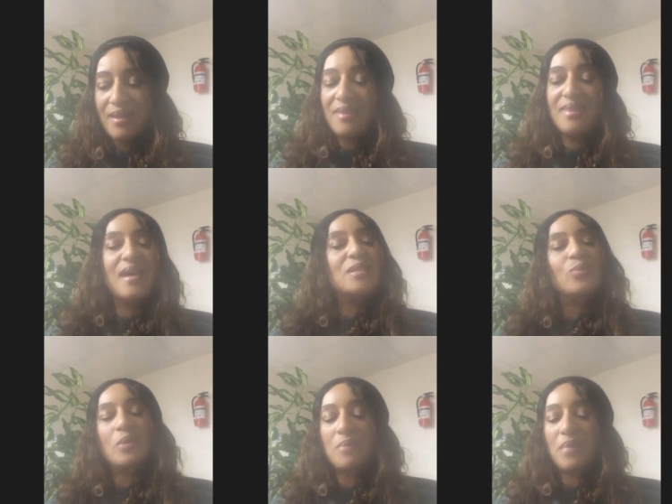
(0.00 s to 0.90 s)
That's
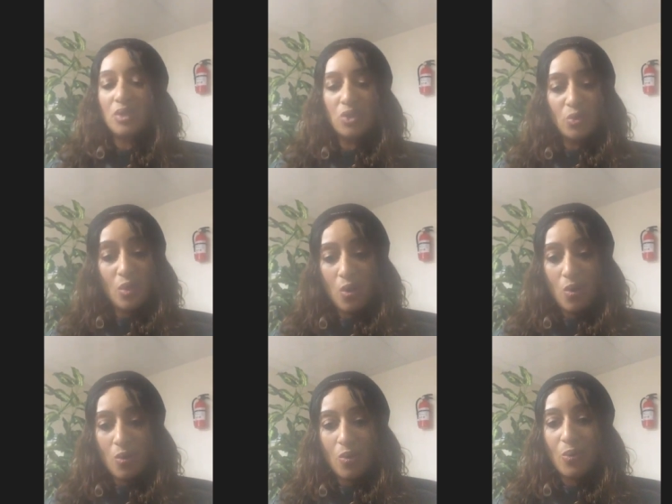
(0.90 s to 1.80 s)
what mm-hmm. makes you
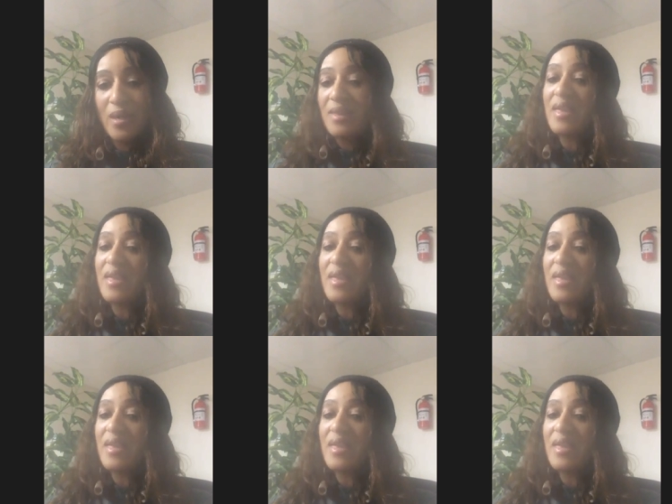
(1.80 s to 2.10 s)
whole.